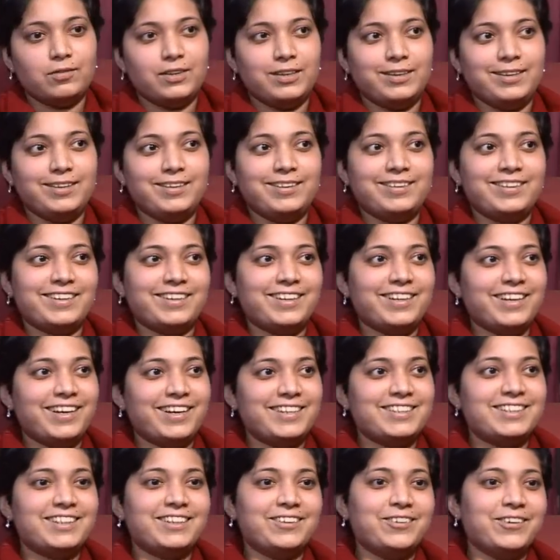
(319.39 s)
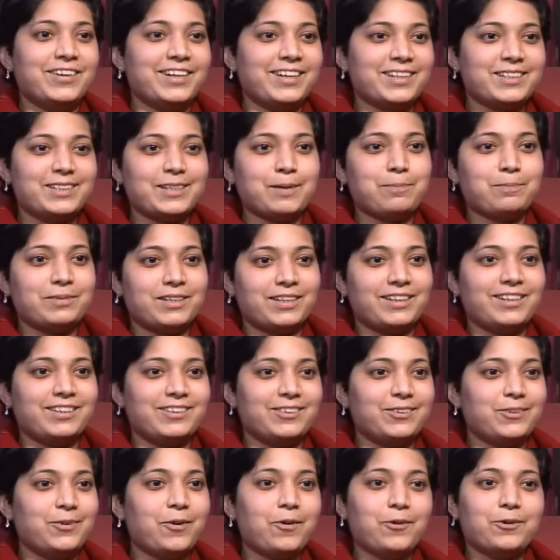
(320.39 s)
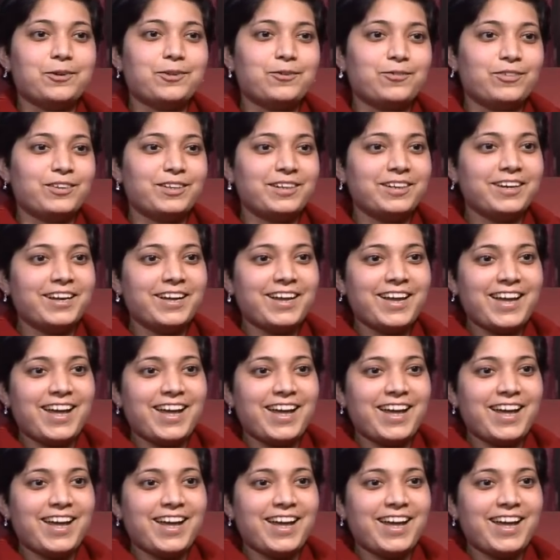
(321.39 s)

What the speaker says: we realized he got accepted into Oxford.